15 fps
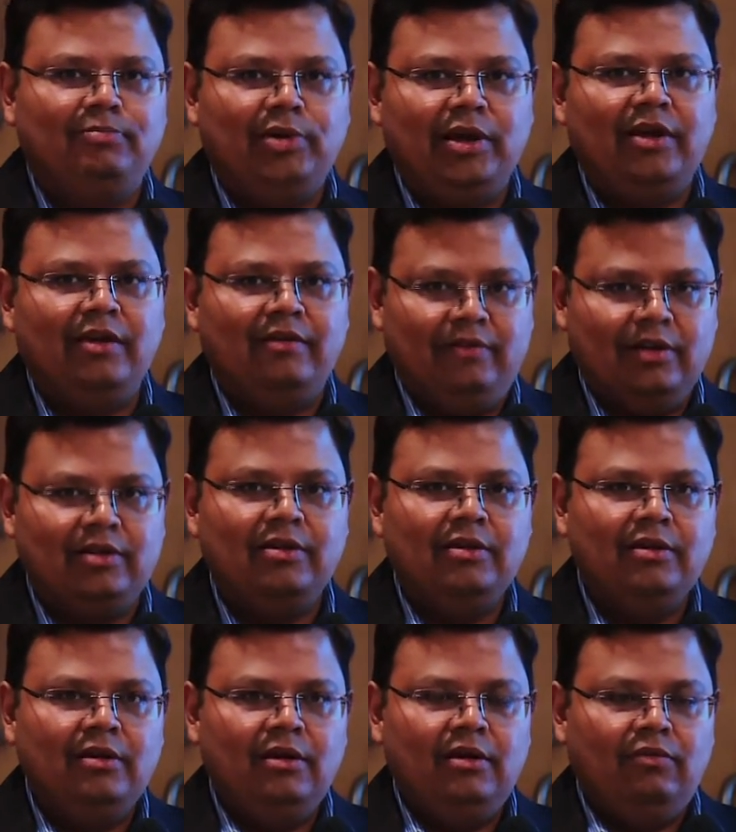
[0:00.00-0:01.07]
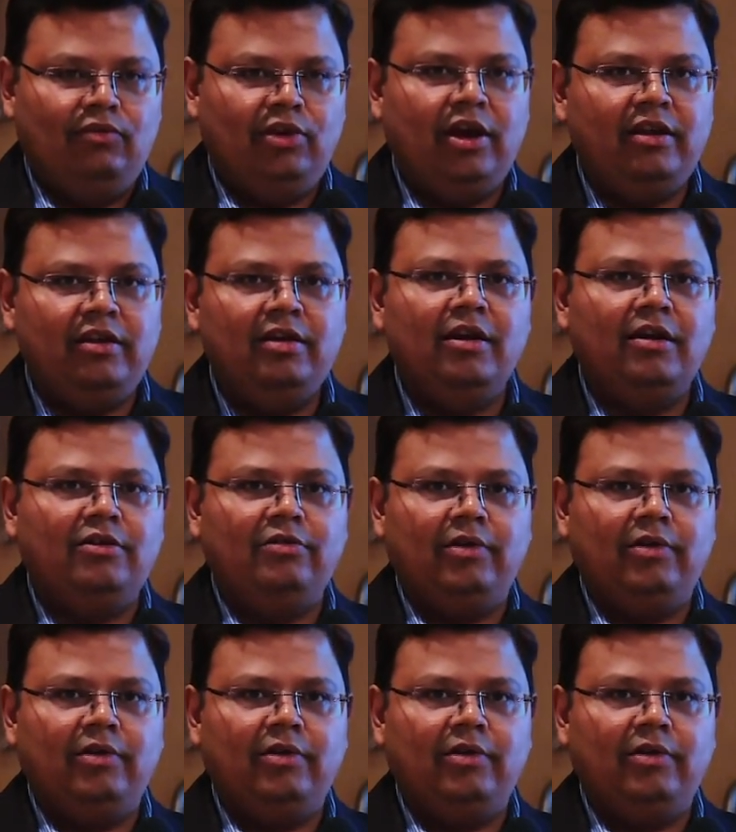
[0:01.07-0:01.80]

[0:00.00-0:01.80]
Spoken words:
begin with. We are here to